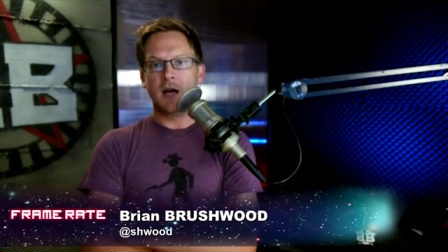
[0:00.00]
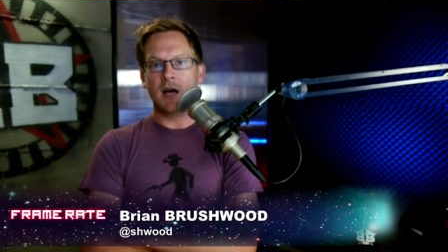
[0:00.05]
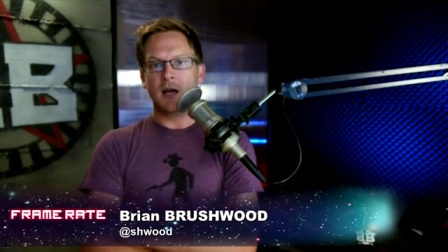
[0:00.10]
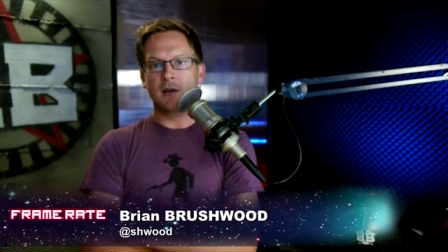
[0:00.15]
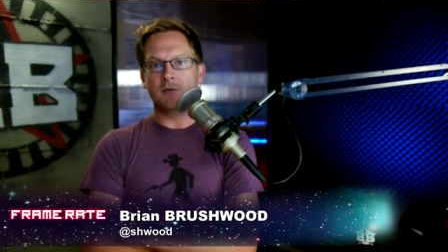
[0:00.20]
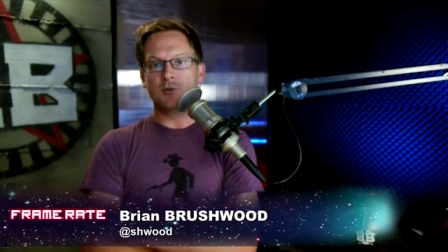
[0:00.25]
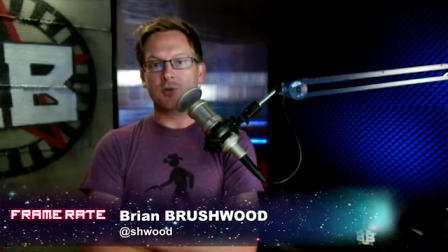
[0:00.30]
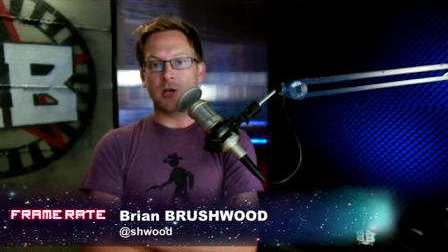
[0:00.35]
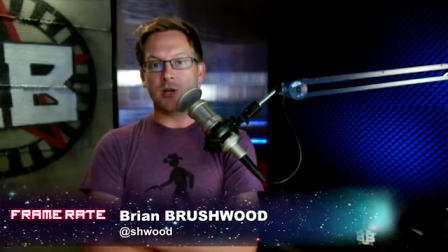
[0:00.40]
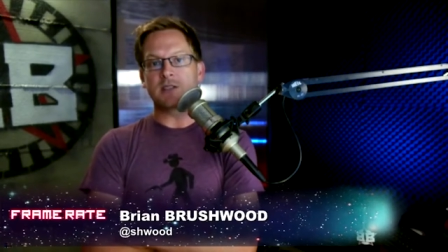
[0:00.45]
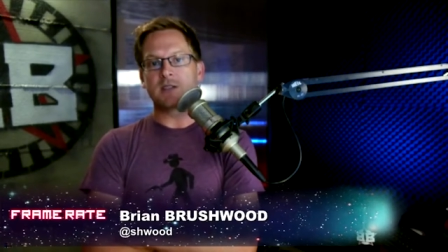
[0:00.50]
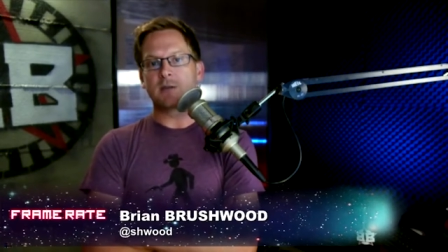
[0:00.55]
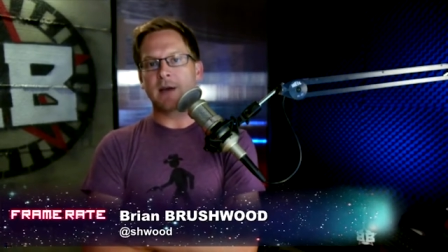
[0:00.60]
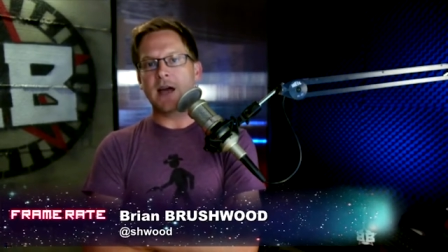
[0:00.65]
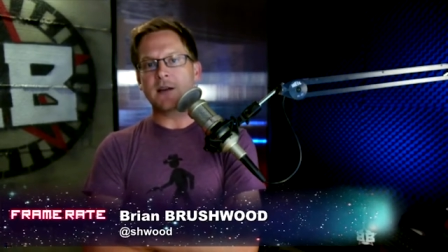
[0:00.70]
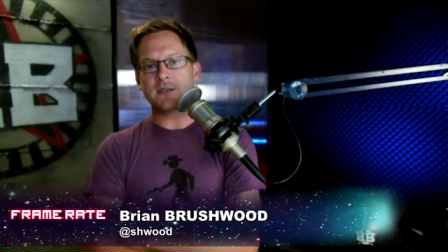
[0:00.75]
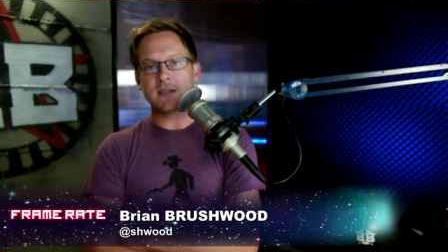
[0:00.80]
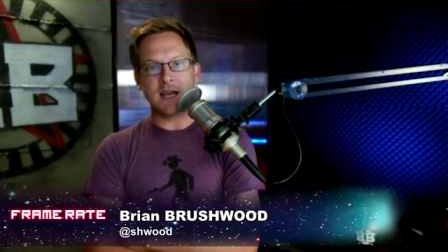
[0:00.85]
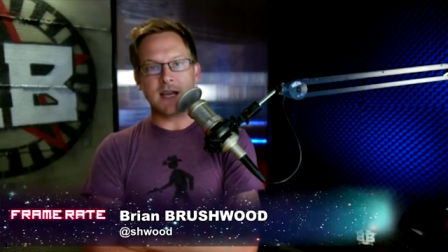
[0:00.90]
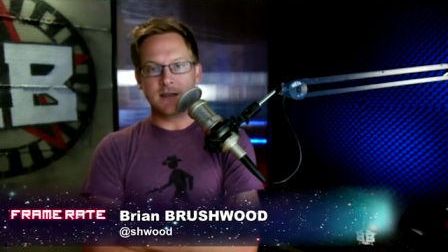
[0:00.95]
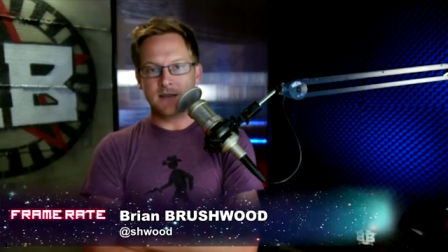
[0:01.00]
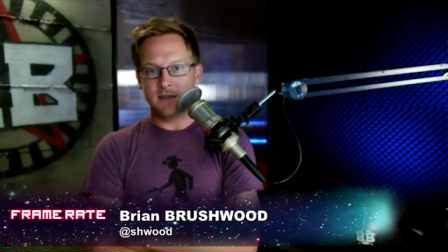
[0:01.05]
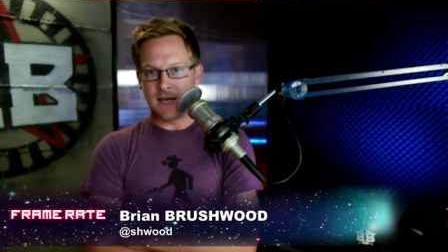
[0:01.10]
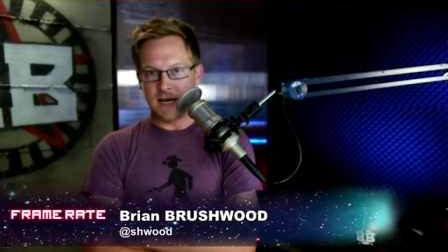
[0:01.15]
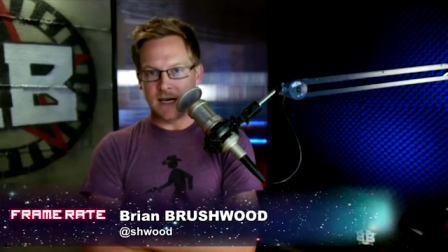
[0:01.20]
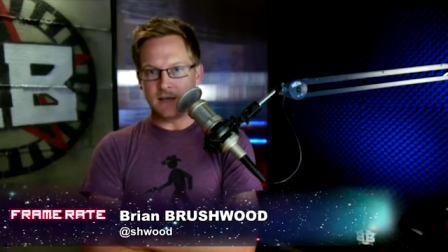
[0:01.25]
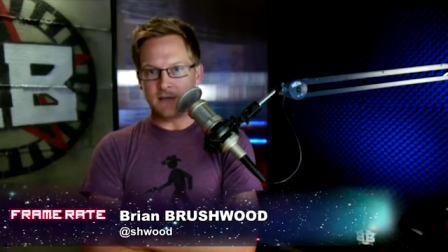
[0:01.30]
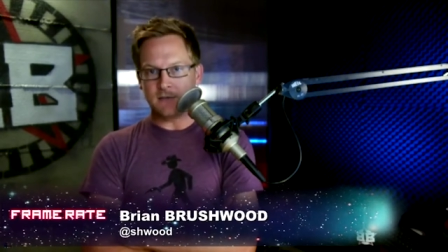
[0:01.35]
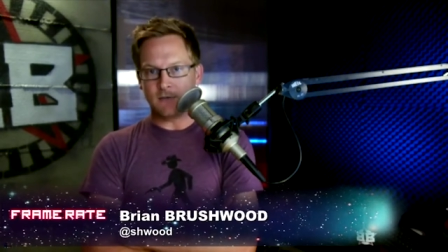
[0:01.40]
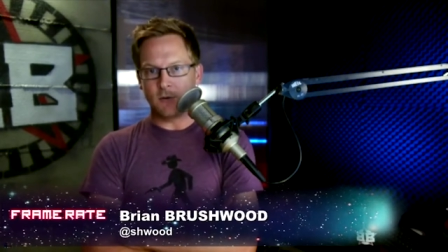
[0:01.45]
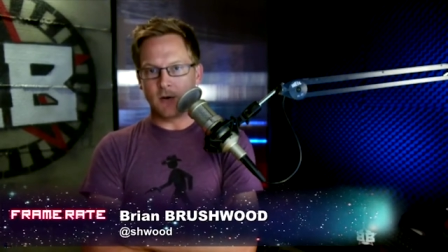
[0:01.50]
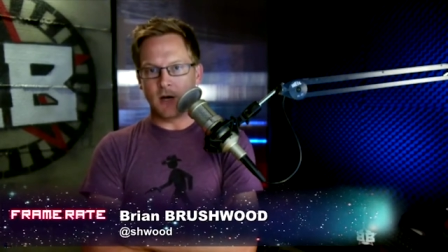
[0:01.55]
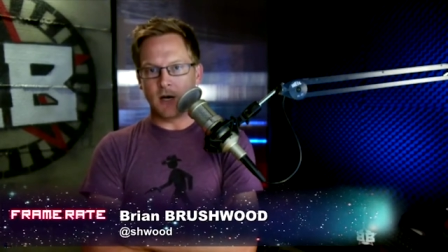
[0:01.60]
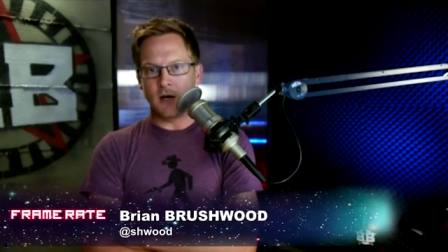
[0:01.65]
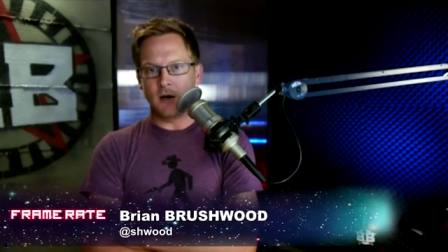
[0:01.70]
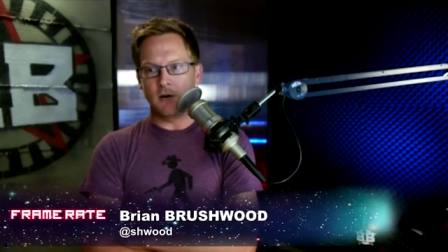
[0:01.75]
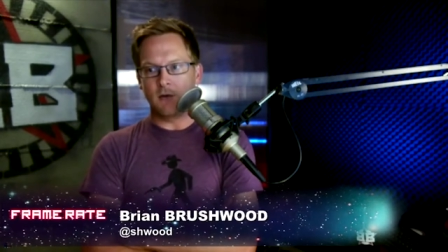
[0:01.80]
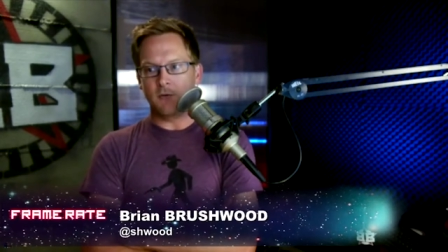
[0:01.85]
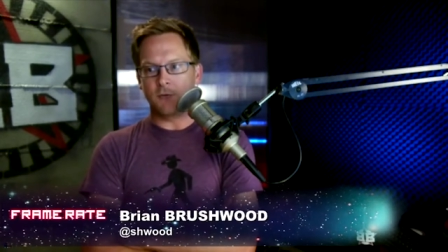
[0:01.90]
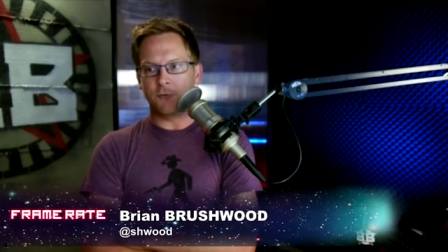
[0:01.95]
uh, just about day and date
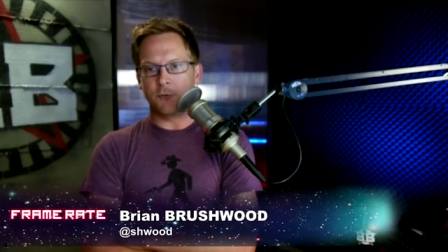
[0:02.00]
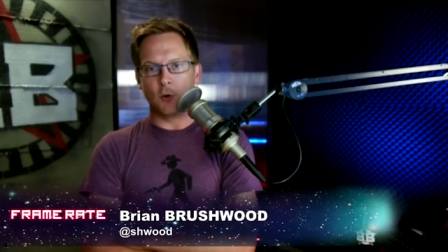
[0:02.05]
uh,